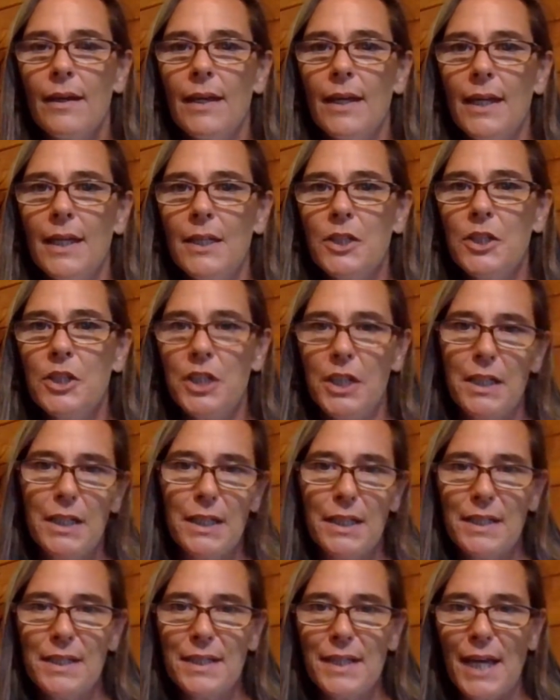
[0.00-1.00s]
And she
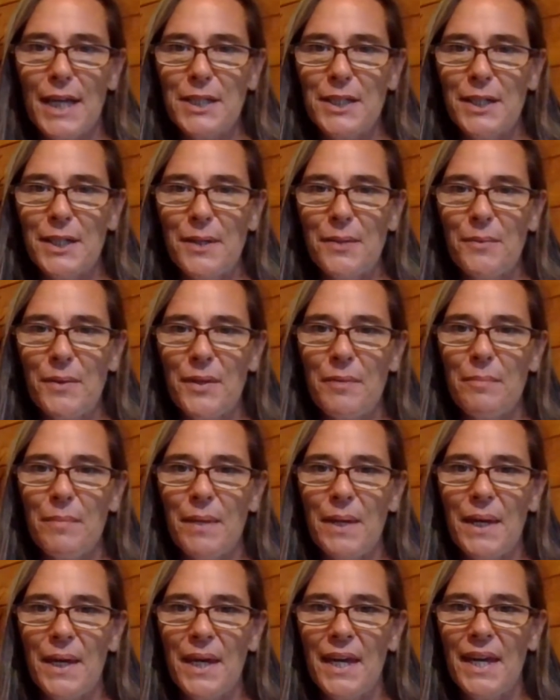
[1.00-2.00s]
did a session with
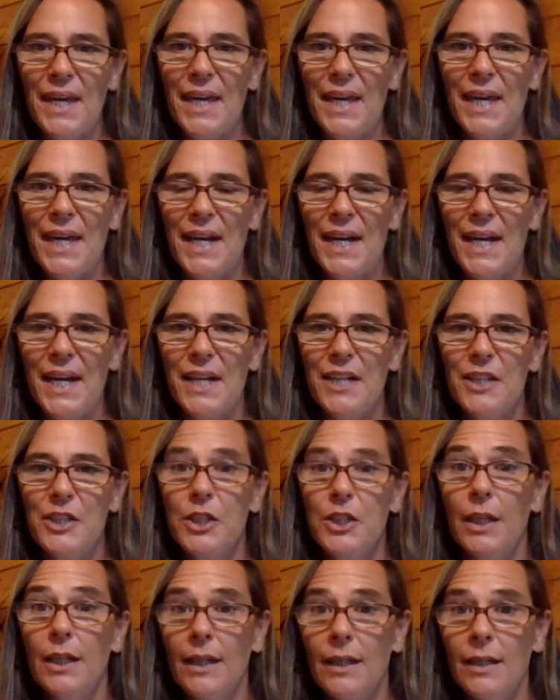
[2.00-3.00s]
me, and
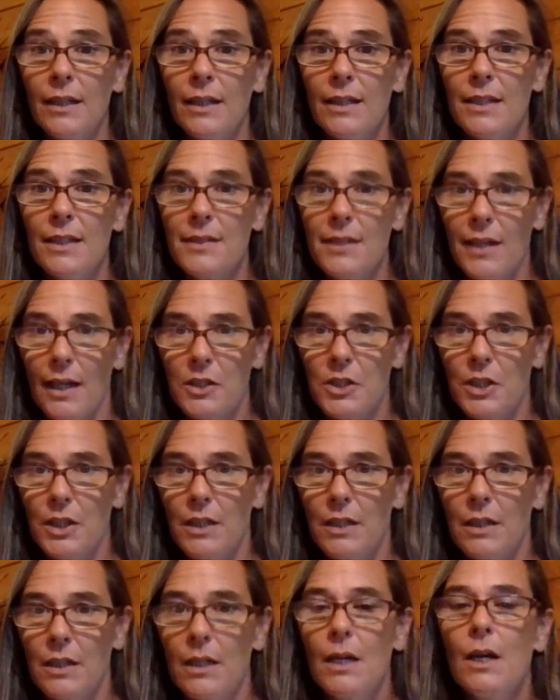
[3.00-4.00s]
she ended the
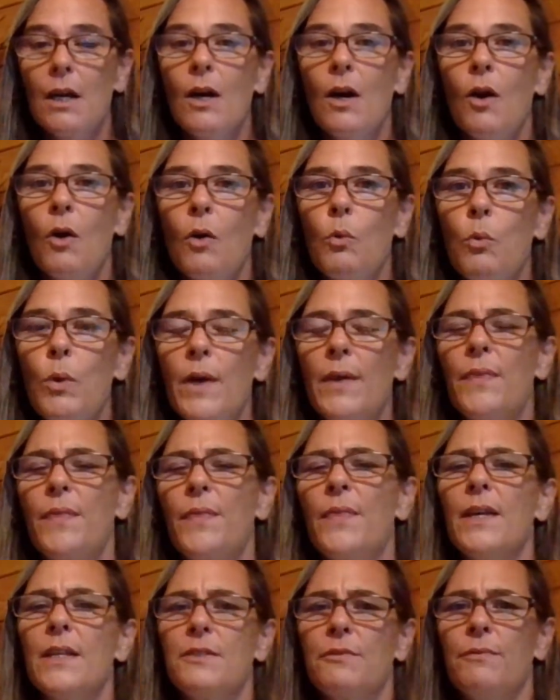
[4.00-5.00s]
session with
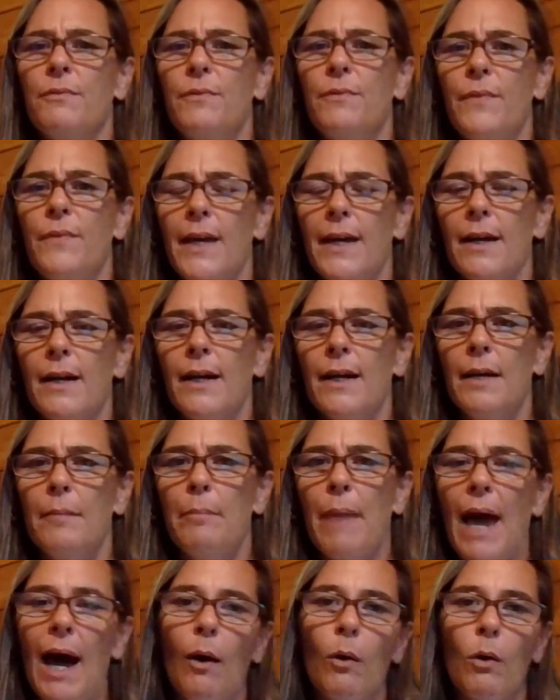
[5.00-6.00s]
this very
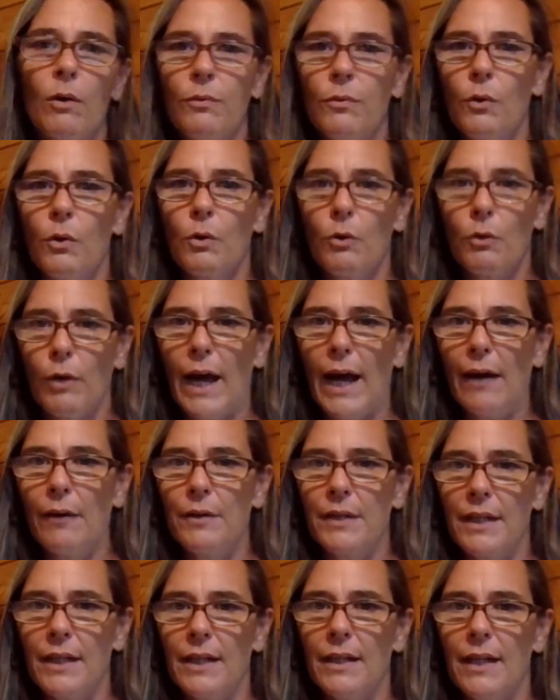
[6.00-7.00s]
powerful
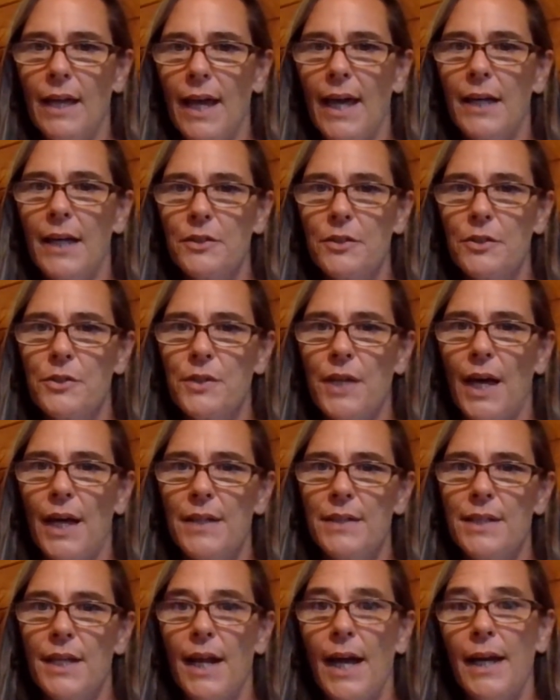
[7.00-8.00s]
grounding
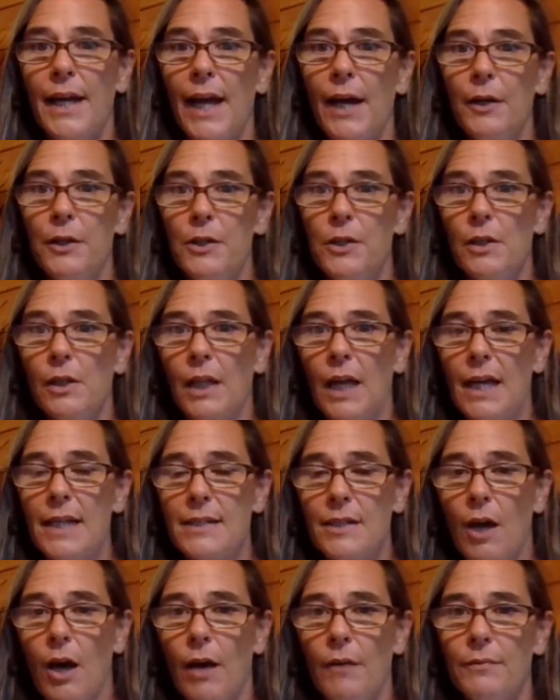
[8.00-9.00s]
exercise that I now
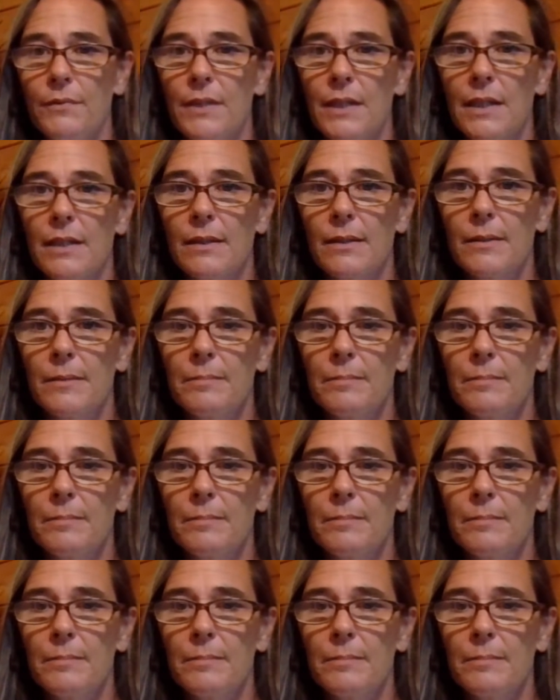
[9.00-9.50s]
utilize often.